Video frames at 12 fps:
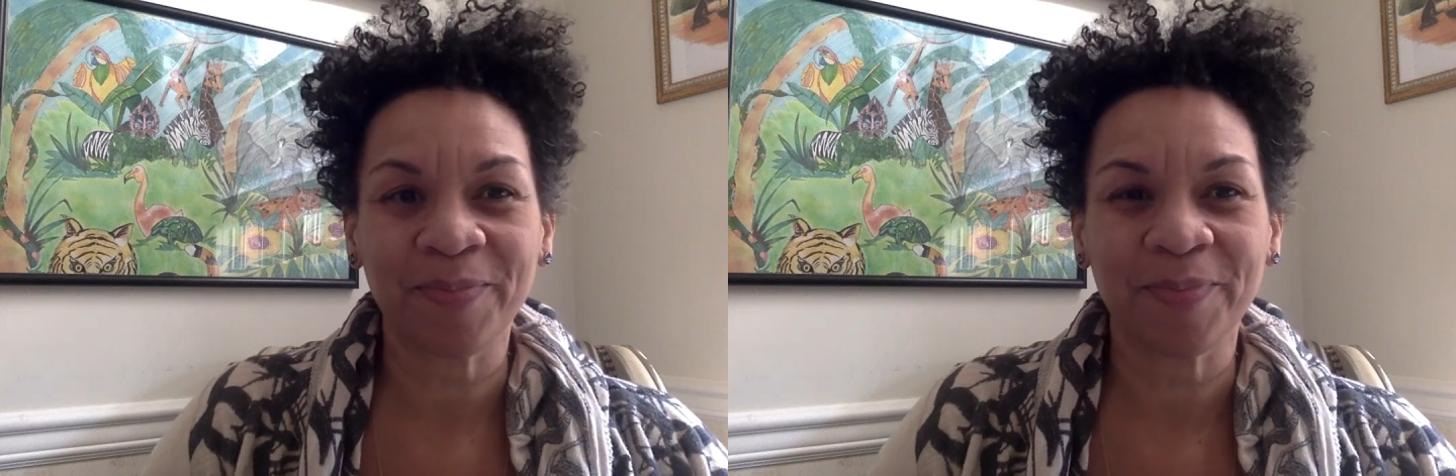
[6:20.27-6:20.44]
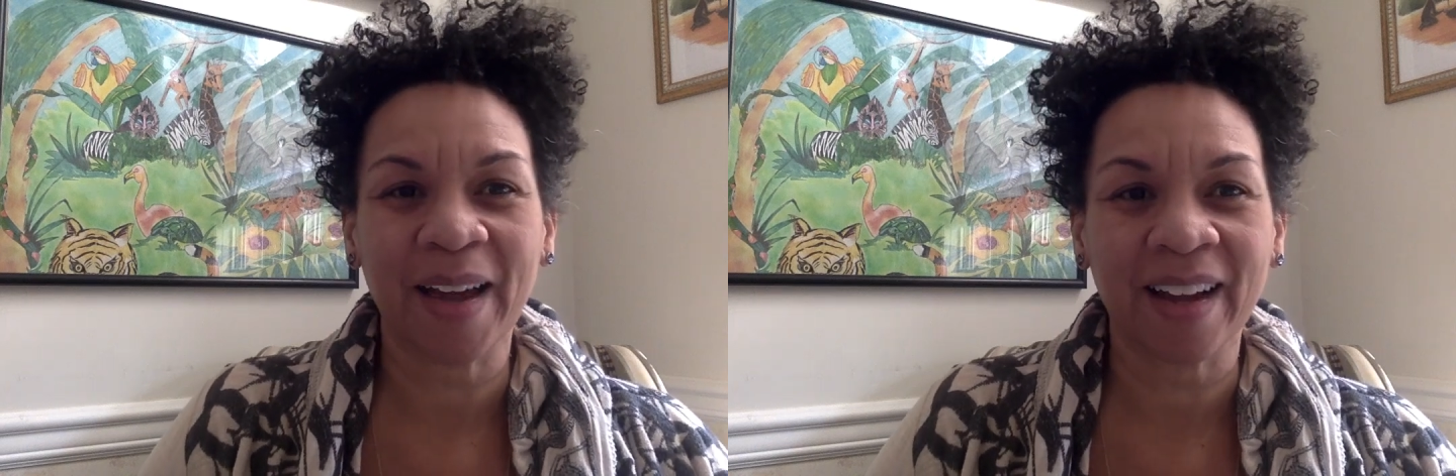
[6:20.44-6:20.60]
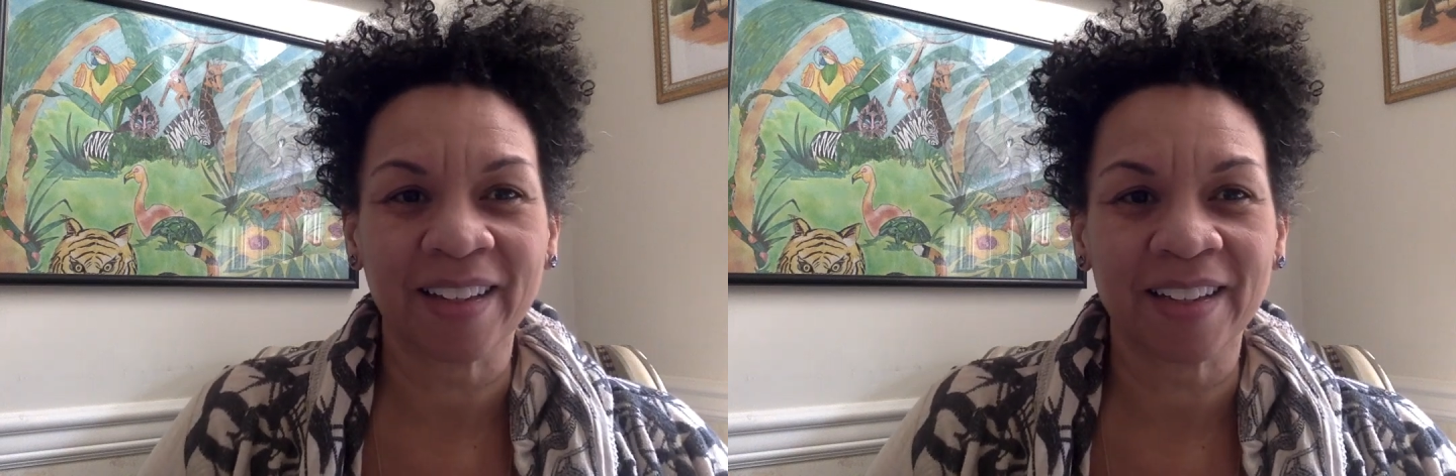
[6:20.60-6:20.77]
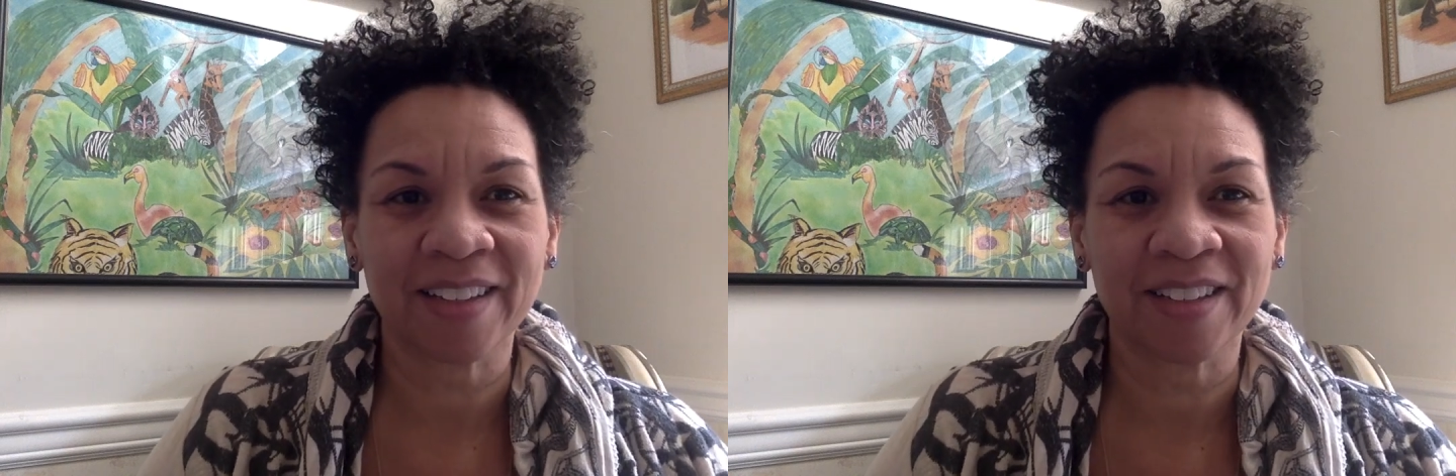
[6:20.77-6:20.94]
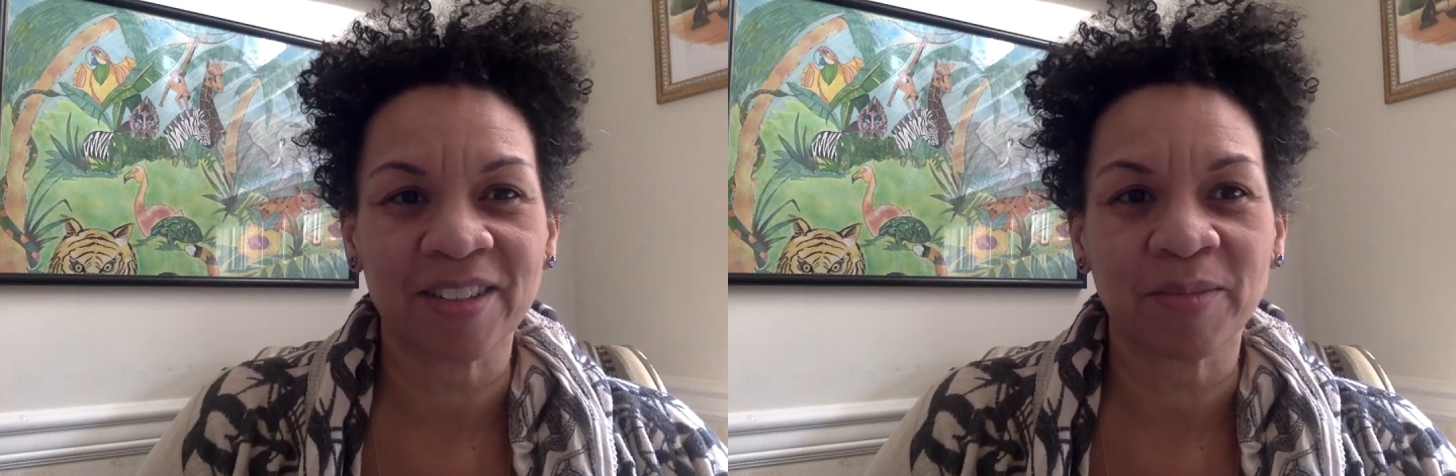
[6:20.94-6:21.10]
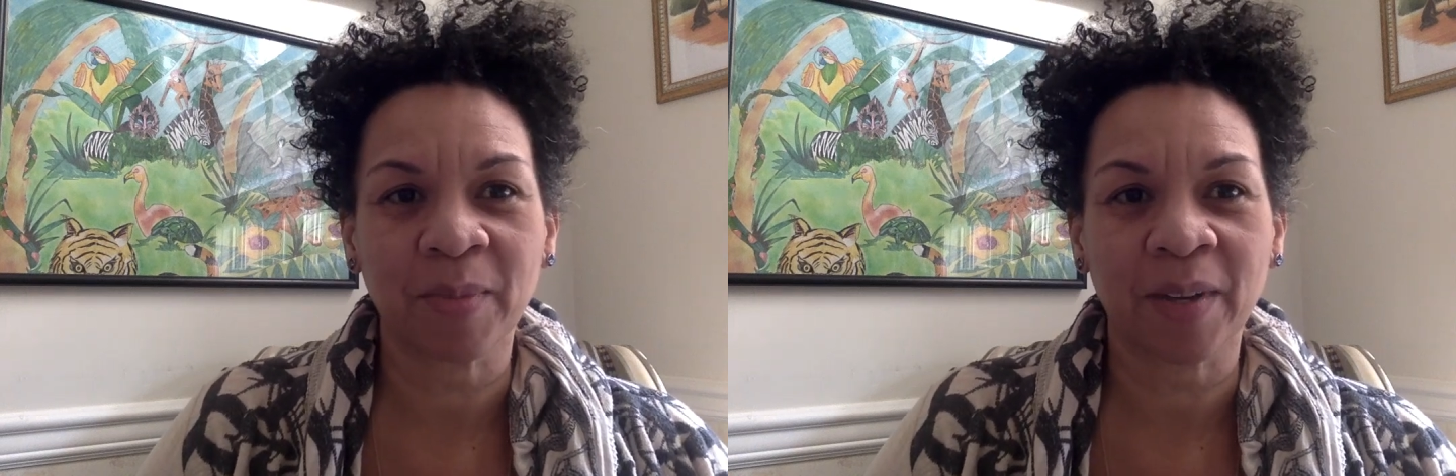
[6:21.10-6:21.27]
back
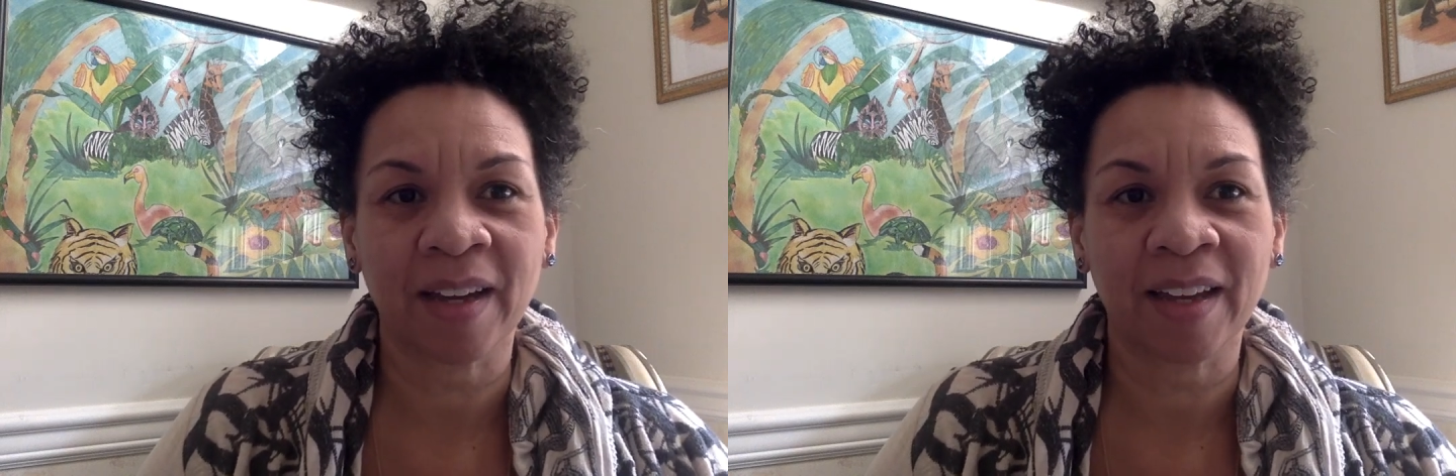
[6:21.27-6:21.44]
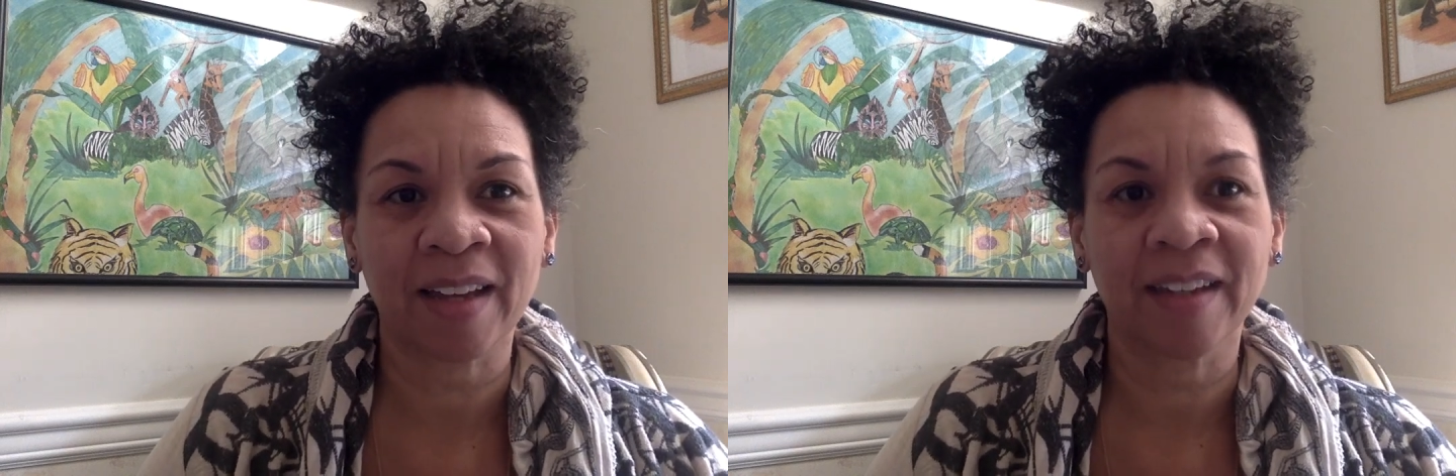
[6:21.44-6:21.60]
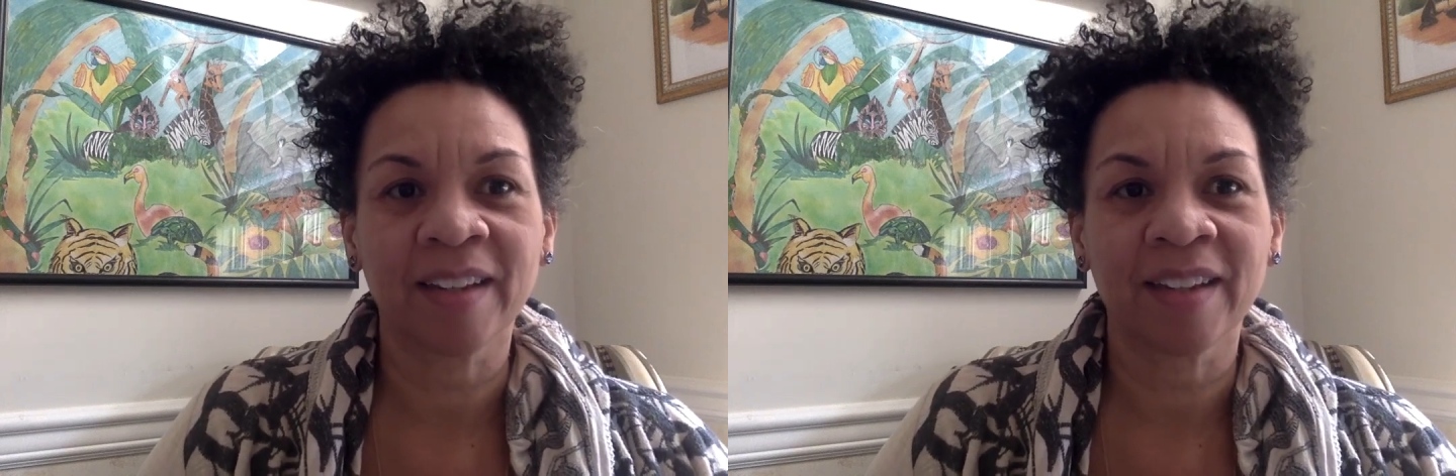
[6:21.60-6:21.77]
into my